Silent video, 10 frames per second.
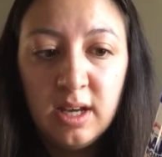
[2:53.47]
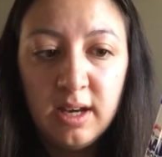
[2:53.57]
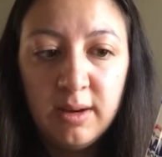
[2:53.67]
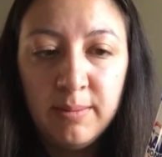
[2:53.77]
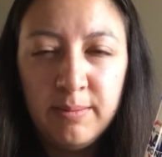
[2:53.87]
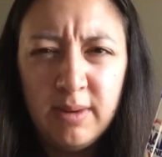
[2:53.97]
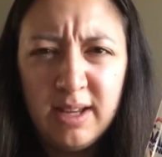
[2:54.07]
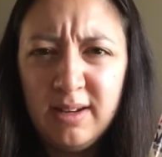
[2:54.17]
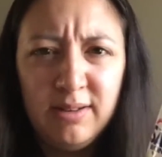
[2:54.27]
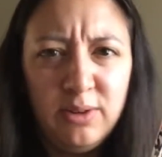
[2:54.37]

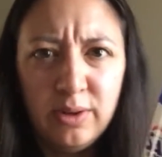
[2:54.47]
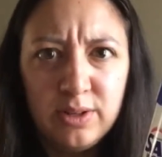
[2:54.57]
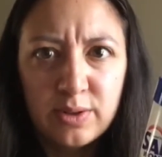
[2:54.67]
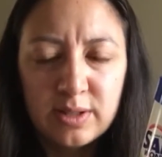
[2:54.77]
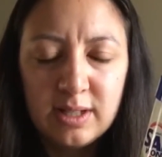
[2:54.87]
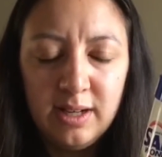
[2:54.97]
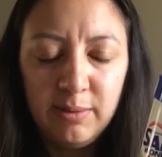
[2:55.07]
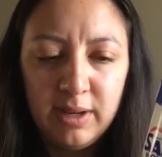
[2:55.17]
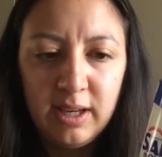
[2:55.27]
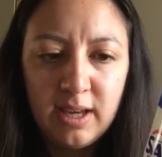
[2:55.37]
not endorsed in any
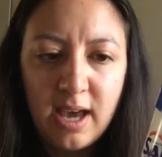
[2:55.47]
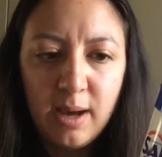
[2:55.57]
way,